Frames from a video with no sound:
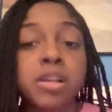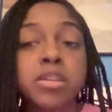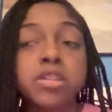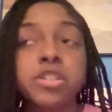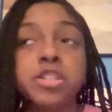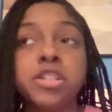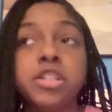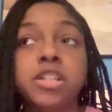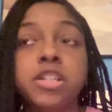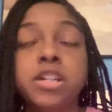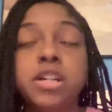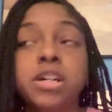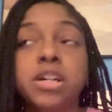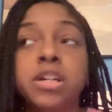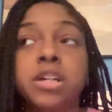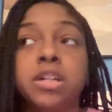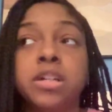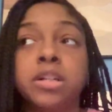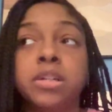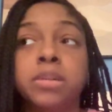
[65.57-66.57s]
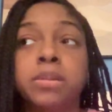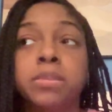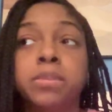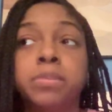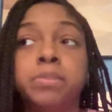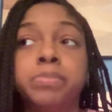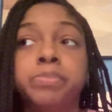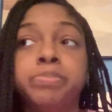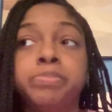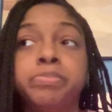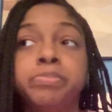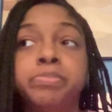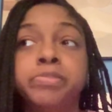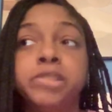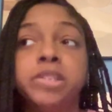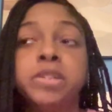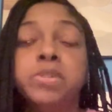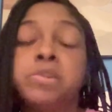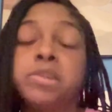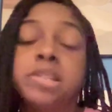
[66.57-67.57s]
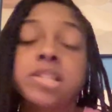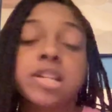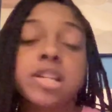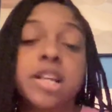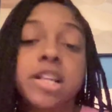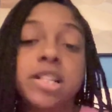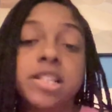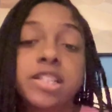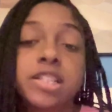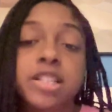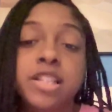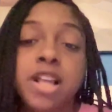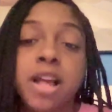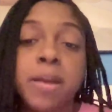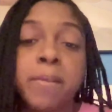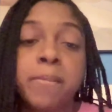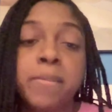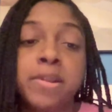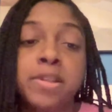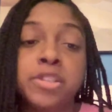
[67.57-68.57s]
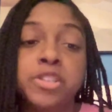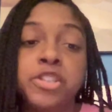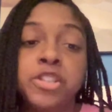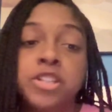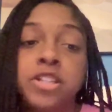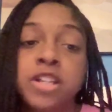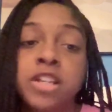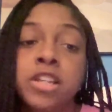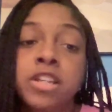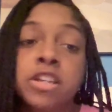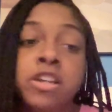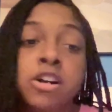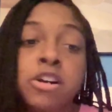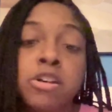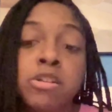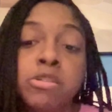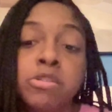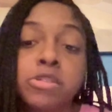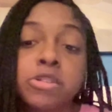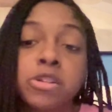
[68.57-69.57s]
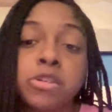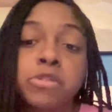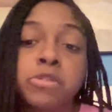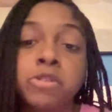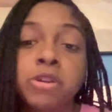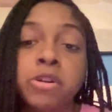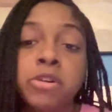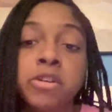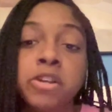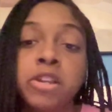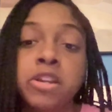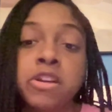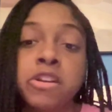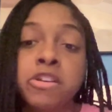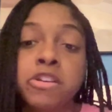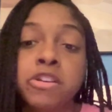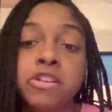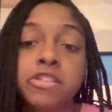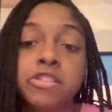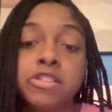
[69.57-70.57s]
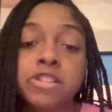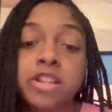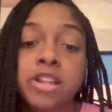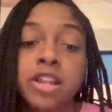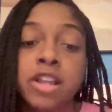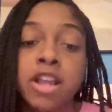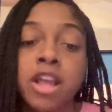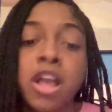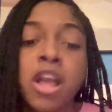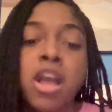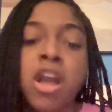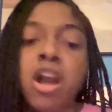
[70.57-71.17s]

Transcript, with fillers: She um she was sick at the time being she didn't know, so don't get on here saying,